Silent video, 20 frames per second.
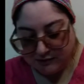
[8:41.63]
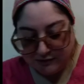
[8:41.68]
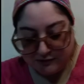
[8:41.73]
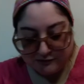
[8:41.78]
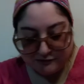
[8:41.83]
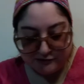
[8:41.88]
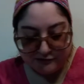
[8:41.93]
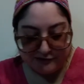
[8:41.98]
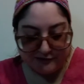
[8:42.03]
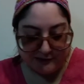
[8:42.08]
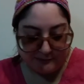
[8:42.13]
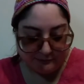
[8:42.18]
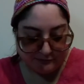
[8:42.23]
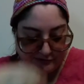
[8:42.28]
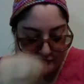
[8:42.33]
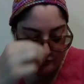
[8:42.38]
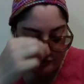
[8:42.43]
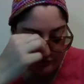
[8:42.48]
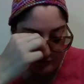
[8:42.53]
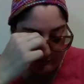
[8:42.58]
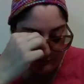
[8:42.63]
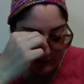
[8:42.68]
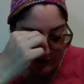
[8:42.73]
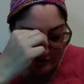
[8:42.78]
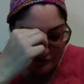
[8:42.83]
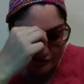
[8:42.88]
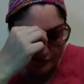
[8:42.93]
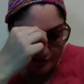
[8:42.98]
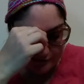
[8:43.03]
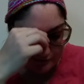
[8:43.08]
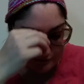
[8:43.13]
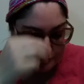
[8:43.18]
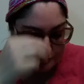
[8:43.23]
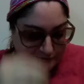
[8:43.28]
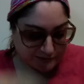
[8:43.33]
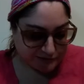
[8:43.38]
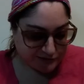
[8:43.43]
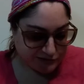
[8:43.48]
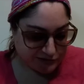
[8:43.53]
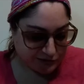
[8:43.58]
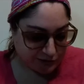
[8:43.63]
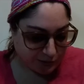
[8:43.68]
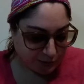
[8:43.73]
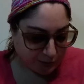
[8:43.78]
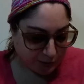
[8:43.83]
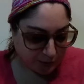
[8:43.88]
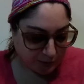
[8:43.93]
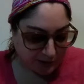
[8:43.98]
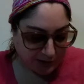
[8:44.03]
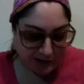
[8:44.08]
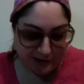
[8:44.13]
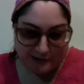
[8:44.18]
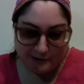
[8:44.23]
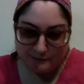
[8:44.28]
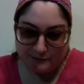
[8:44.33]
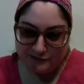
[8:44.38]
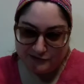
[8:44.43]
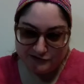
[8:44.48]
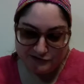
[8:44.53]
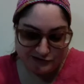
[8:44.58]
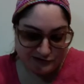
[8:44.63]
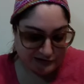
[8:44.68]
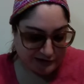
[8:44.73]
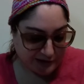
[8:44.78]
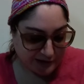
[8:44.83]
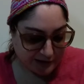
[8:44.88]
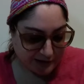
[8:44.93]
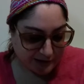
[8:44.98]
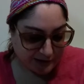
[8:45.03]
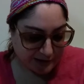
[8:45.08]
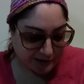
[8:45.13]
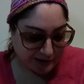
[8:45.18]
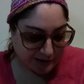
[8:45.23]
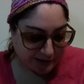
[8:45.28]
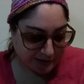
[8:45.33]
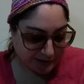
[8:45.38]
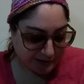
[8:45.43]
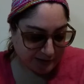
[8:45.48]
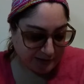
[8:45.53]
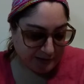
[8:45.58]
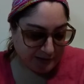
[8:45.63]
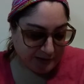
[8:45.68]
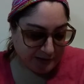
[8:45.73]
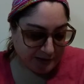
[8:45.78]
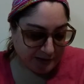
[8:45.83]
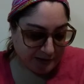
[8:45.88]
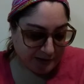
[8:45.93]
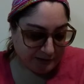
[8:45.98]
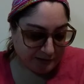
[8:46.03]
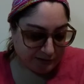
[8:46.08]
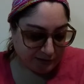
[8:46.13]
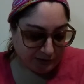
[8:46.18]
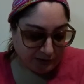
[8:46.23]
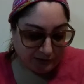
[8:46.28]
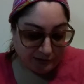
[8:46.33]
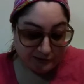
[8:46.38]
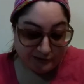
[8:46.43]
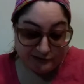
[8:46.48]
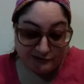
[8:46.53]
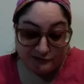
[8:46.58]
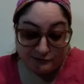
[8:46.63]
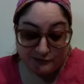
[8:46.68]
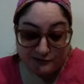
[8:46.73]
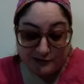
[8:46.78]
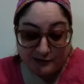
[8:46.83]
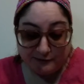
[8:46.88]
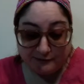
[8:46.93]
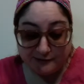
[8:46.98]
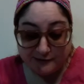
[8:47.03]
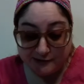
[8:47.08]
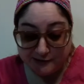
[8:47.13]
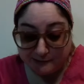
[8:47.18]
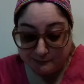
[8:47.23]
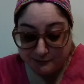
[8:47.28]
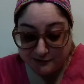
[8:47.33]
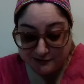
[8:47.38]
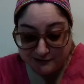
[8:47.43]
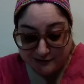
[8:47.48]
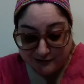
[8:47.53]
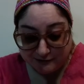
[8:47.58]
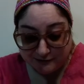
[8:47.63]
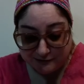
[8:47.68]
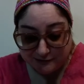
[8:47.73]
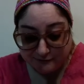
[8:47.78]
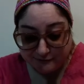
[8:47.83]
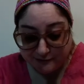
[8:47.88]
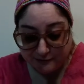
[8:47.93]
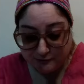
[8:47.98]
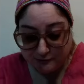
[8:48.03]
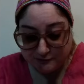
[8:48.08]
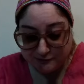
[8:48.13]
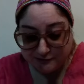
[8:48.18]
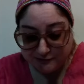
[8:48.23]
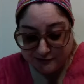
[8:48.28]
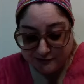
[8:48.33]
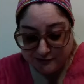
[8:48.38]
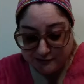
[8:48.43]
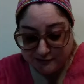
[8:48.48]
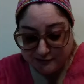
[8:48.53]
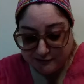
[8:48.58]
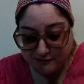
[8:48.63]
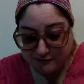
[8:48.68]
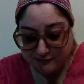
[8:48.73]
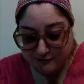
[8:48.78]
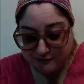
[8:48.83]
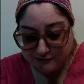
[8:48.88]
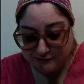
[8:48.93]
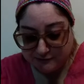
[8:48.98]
So the Empress is the masculine. So I would say with all of this, we're definitely going to put down difficulty,